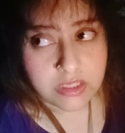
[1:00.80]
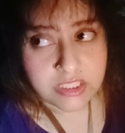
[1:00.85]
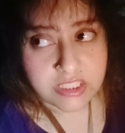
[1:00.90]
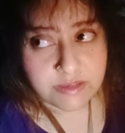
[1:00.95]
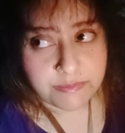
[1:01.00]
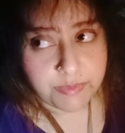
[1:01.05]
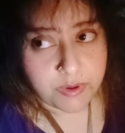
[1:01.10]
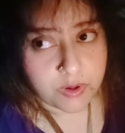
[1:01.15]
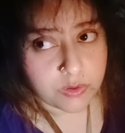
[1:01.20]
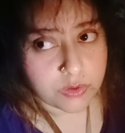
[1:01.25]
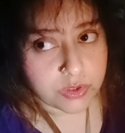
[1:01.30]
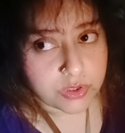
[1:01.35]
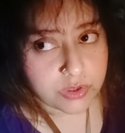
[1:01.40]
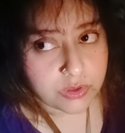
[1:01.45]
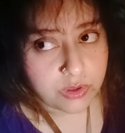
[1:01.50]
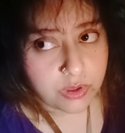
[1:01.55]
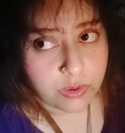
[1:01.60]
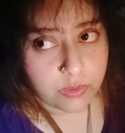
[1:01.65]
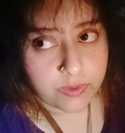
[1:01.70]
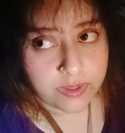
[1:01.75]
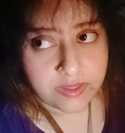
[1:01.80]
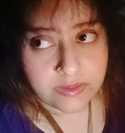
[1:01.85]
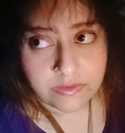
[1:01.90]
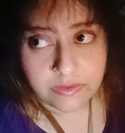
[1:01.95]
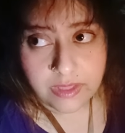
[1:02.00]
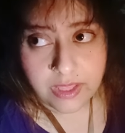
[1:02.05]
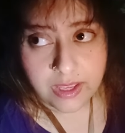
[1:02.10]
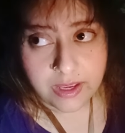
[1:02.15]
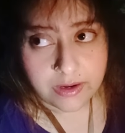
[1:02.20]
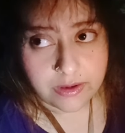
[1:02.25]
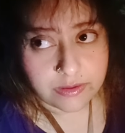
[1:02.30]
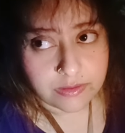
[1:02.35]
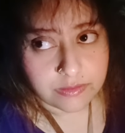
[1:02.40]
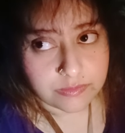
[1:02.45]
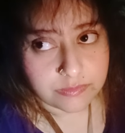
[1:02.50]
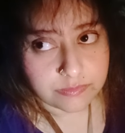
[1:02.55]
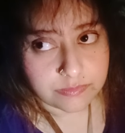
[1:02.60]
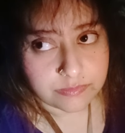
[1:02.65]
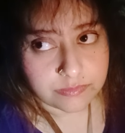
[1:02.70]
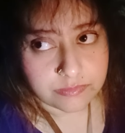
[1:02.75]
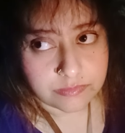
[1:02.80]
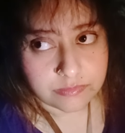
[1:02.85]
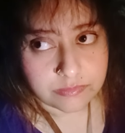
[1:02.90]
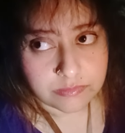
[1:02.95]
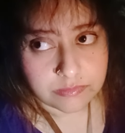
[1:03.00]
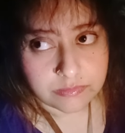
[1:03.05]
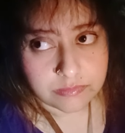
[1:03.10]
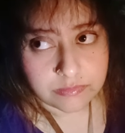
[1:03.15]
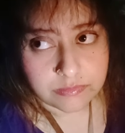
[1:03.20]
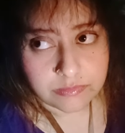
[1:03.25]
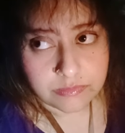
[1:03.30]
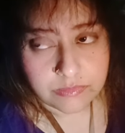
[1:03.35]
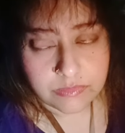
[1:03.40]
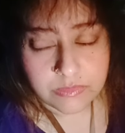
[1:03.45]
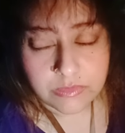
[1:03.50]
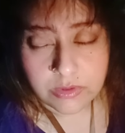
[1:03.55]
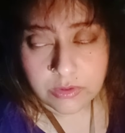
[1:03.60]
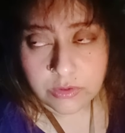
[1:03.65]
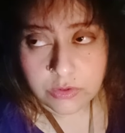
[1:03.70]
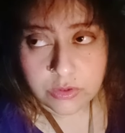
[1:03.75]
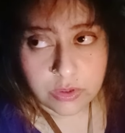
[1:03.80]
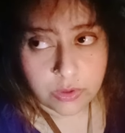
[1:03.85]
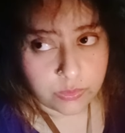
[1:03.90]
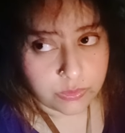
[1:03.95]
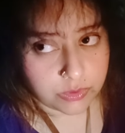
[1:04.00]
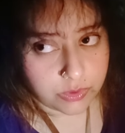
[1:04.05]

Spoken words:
supposed to go in there. Don't